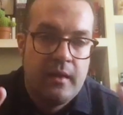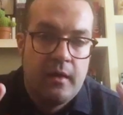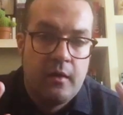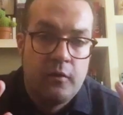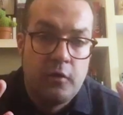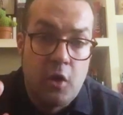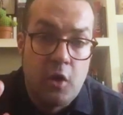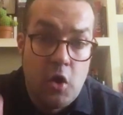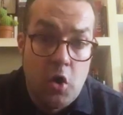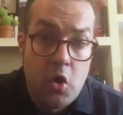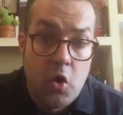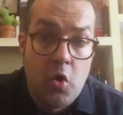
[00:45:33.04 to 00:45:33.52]

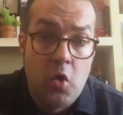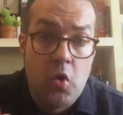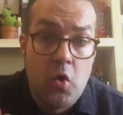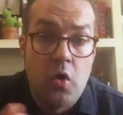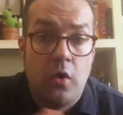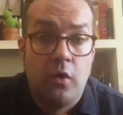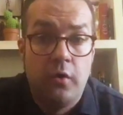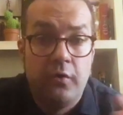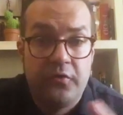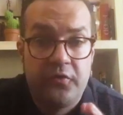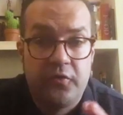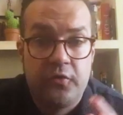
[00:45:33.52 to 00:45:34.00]
The law
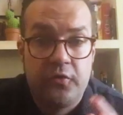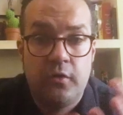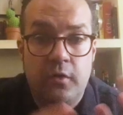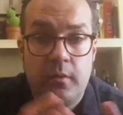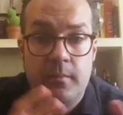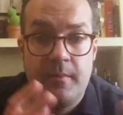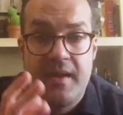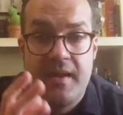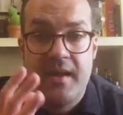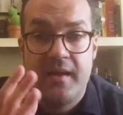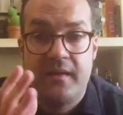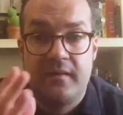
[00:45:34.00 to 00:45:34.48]
also
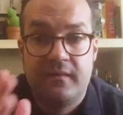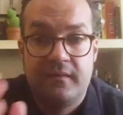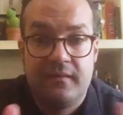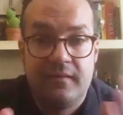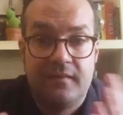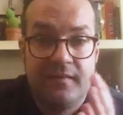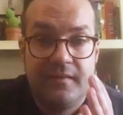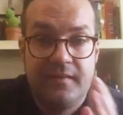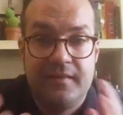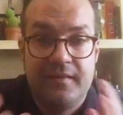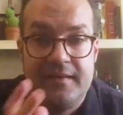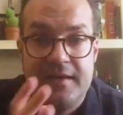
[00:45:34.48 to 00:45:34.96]
makes
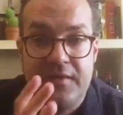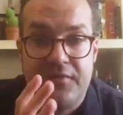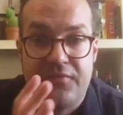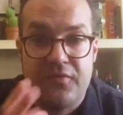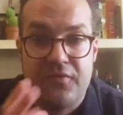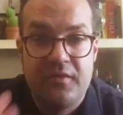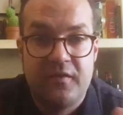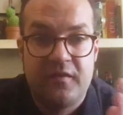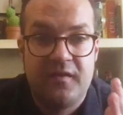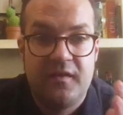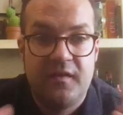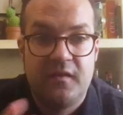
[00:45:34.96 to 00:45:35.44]

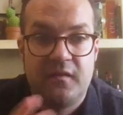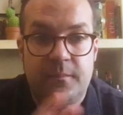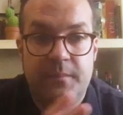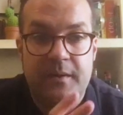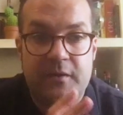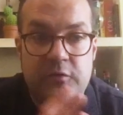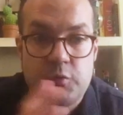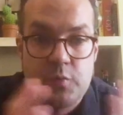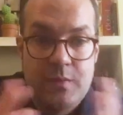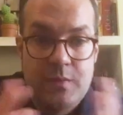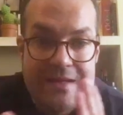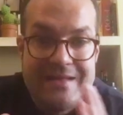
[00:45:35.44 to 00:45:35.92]
differences
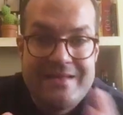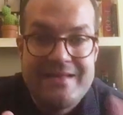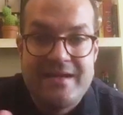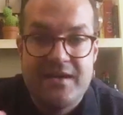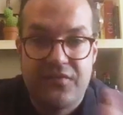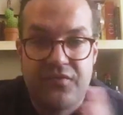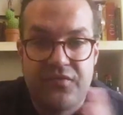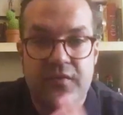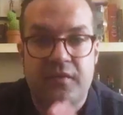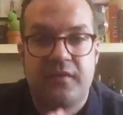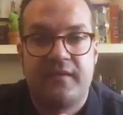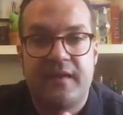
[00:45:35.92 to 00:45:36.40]
between
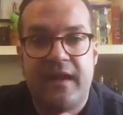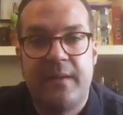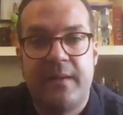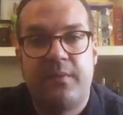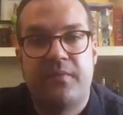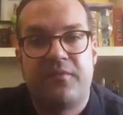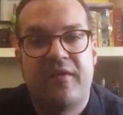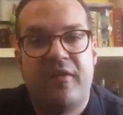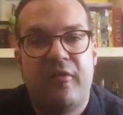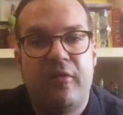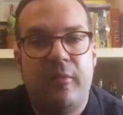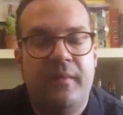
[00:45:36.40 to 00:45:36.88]
different types
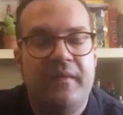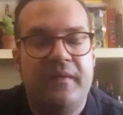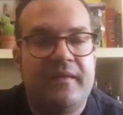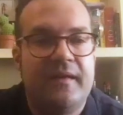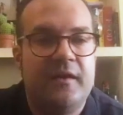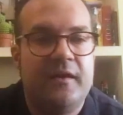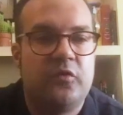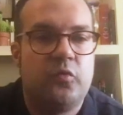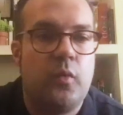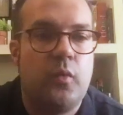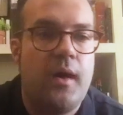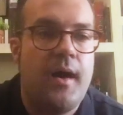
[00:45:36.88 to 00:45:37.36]
of
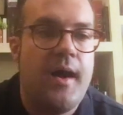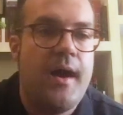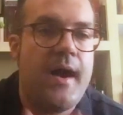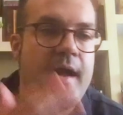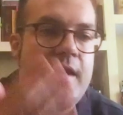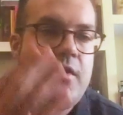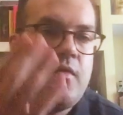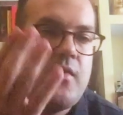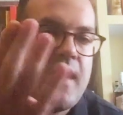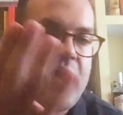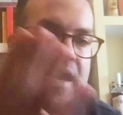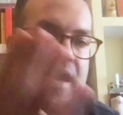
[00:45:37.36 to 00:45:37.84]
aromatized
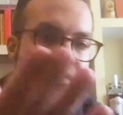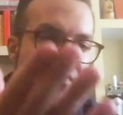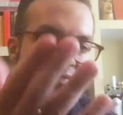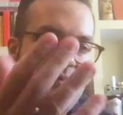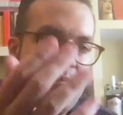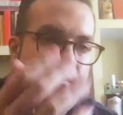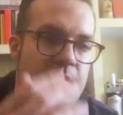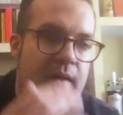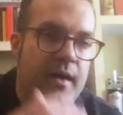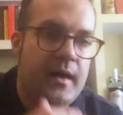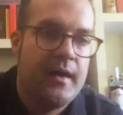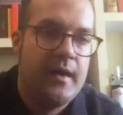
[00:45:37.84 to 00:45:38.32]
wine. You have
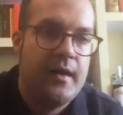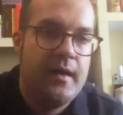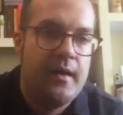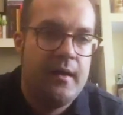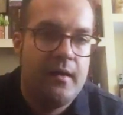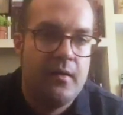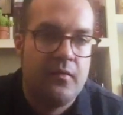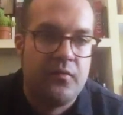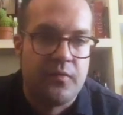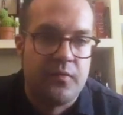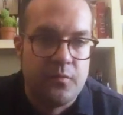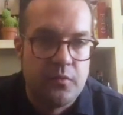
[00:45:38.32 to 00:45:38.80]

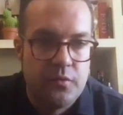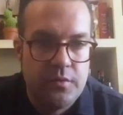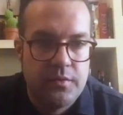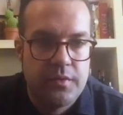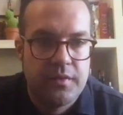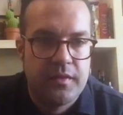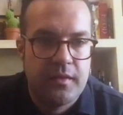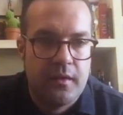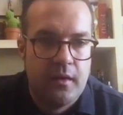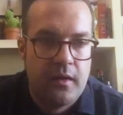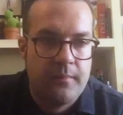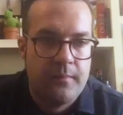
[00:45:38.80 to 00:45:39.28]
uh,
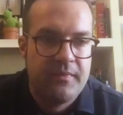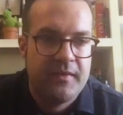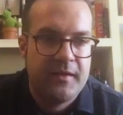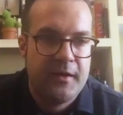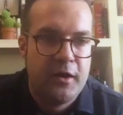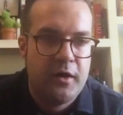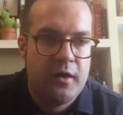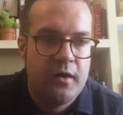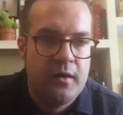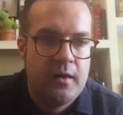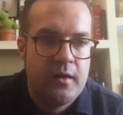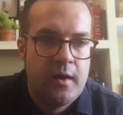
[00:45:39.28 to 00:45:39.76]
vermouth up
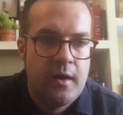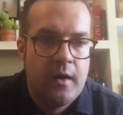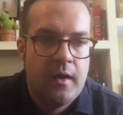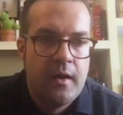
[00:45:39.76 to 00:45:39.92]
there.